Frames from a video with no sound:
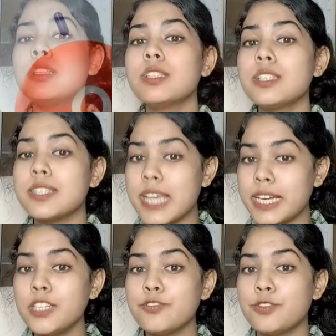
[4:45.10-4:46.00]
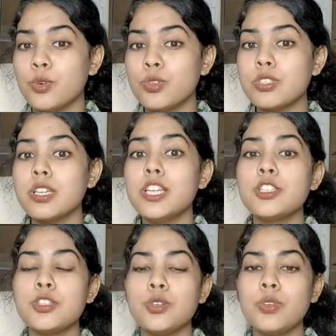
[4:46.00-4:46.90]
The second force
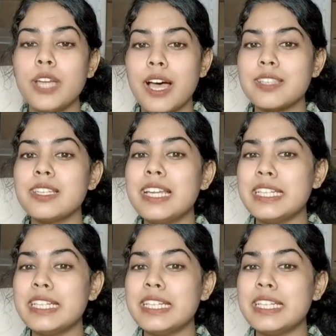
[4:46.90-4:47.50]
is known as an